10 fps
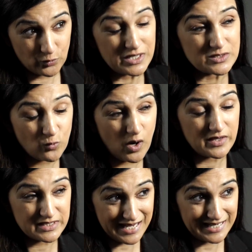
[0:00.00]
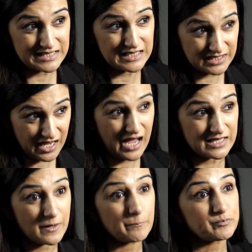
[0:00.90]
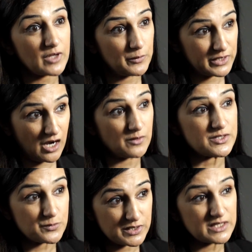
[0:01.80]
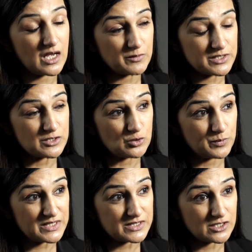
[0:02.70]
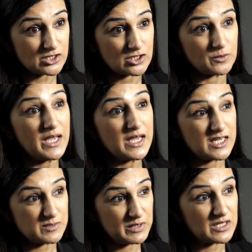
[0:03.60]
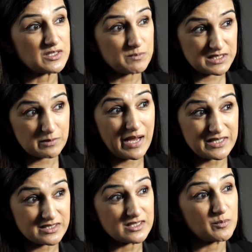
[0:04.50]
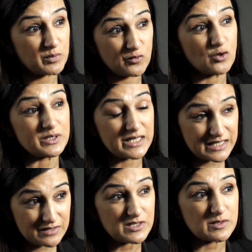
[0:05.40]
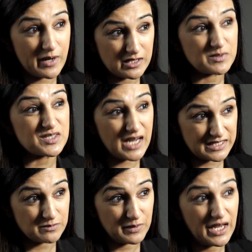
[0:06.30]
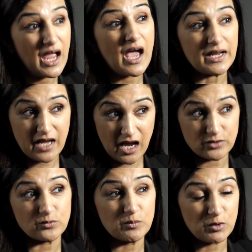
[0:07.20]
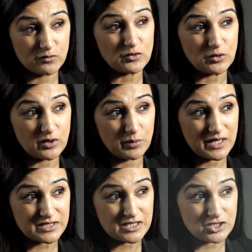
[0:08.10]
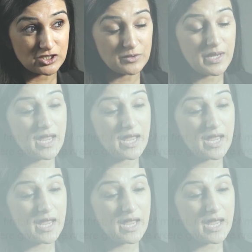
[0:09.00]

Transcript: the reason why this lady had had a recurrence within that residual breast tissue is because Mr. Paterson had performed a cleavage-sparing mastectomy and hadn't removed all of the breast tissue.